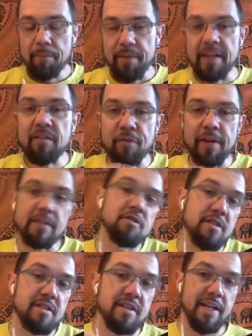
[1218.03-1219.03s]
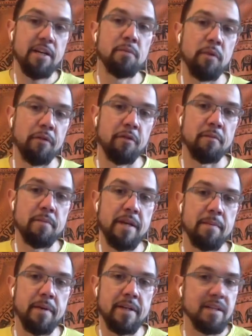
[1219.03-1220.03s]
It feels just terrible for
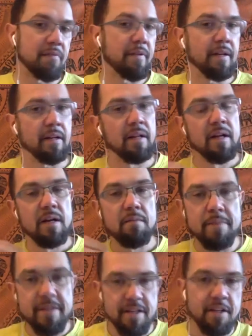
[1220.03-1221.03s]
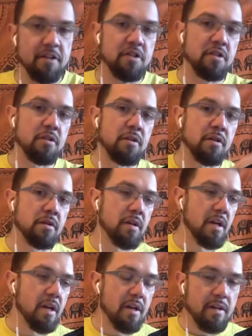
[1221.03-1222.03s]
me because I feel mm. misunderstood, mm.
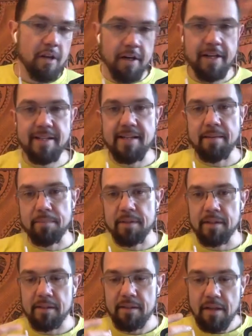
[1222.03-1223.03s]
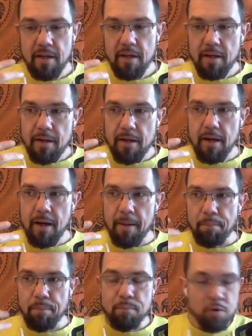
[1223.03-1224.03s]
not accepted,
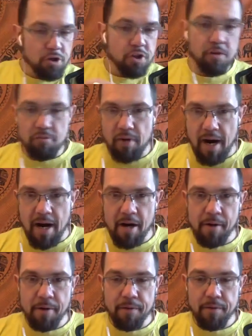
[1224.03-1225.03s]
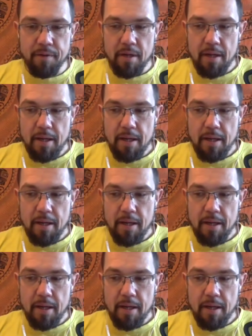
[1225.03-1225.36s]
um, pushed around,